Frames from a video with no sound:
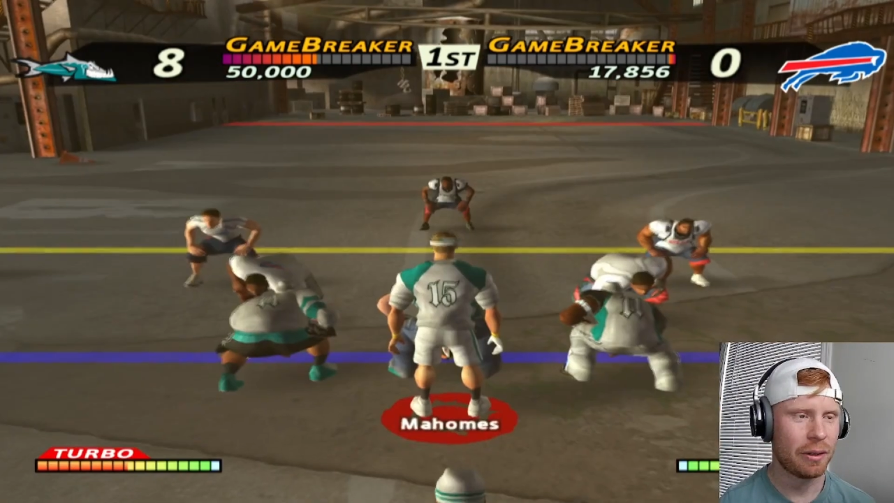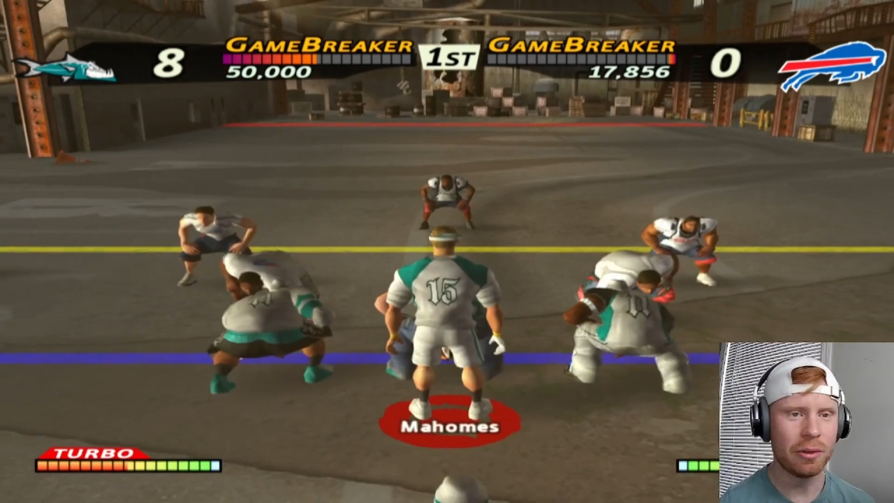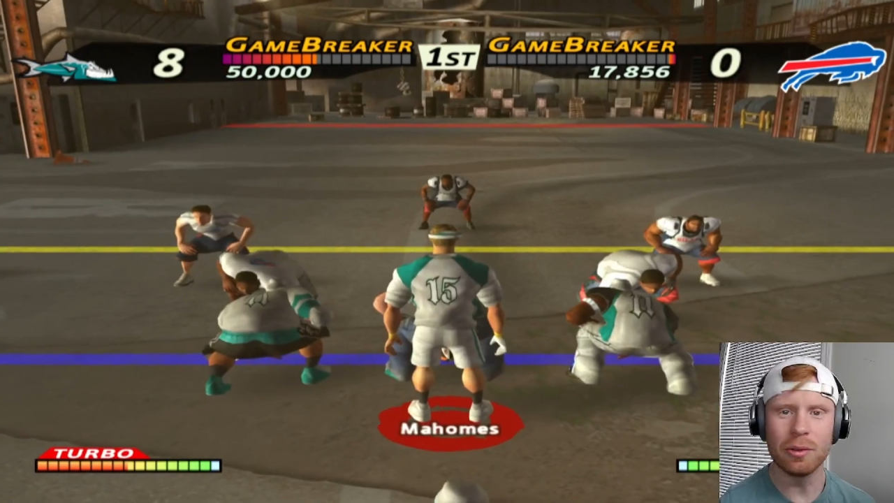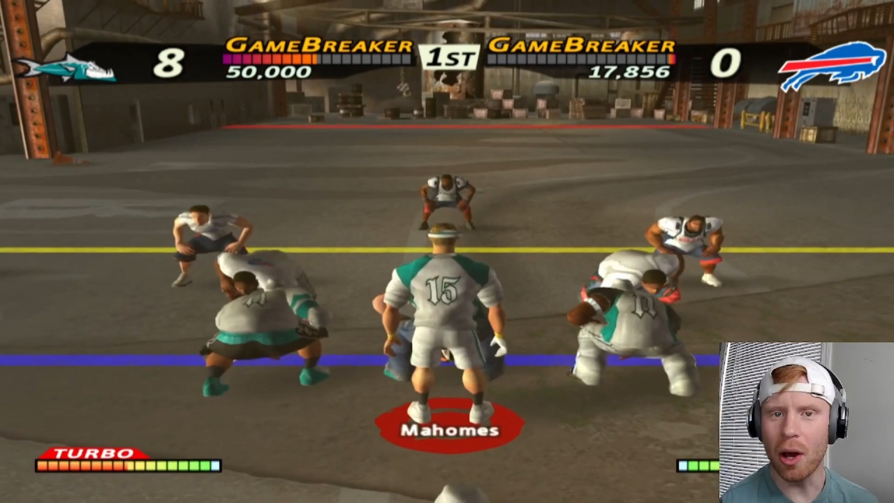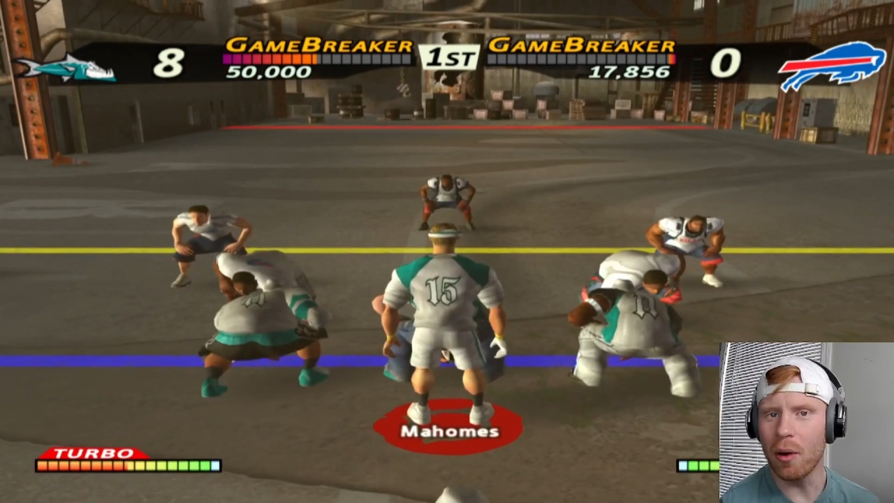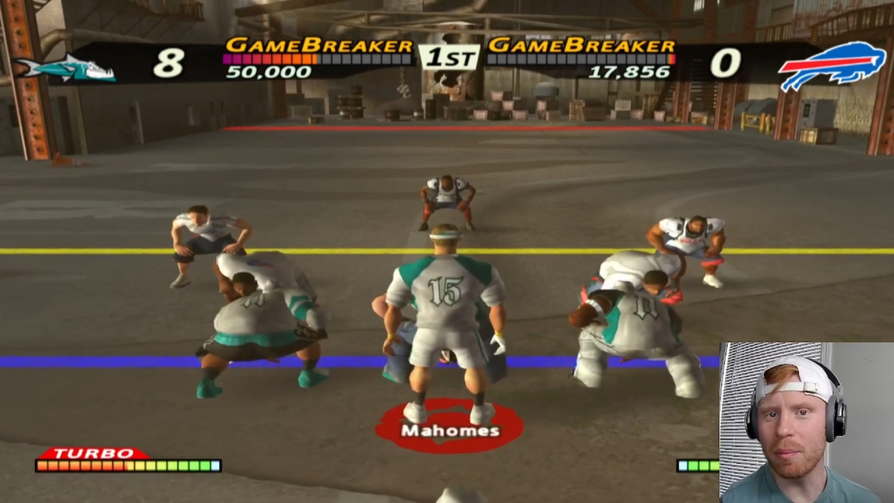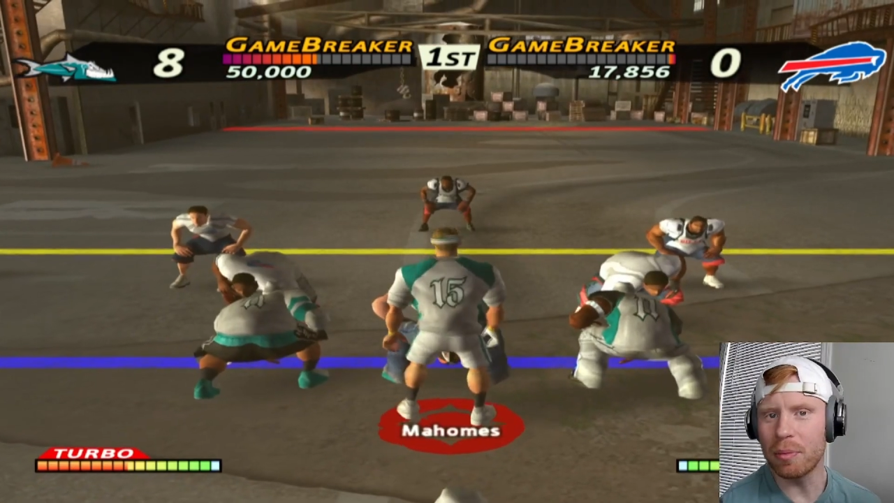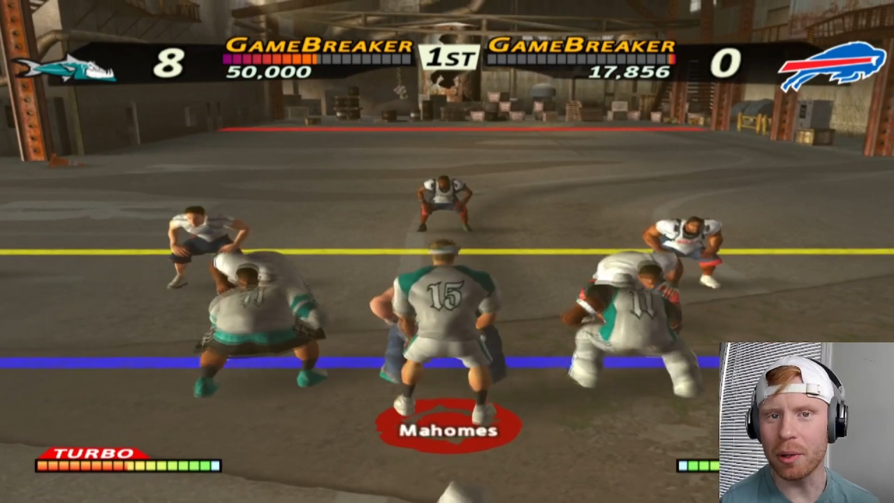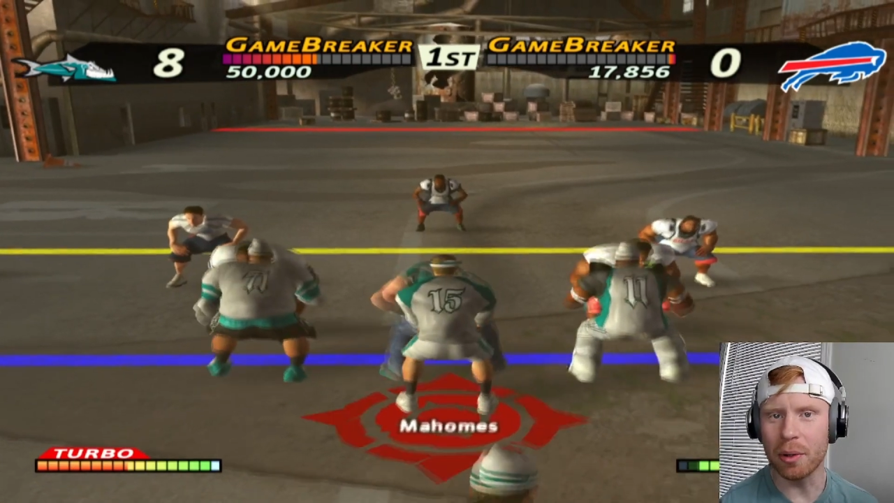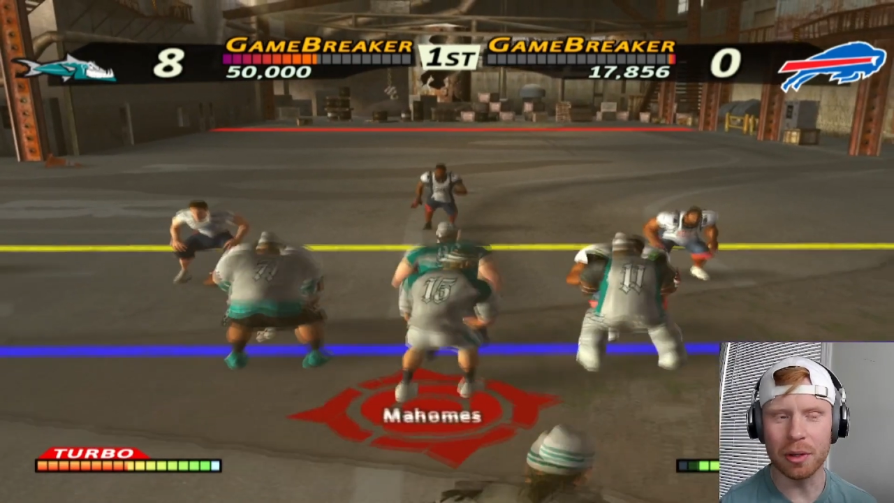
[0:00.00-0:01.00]
You know I'm
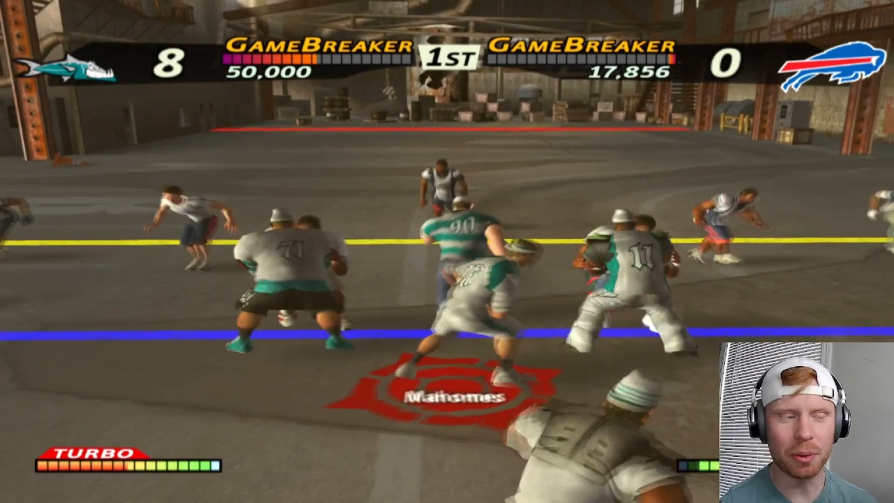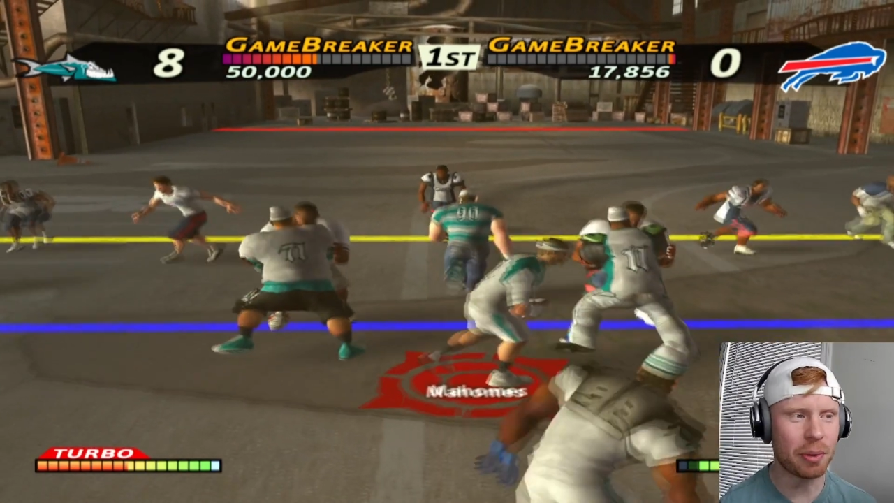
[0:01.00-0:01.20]
throwing the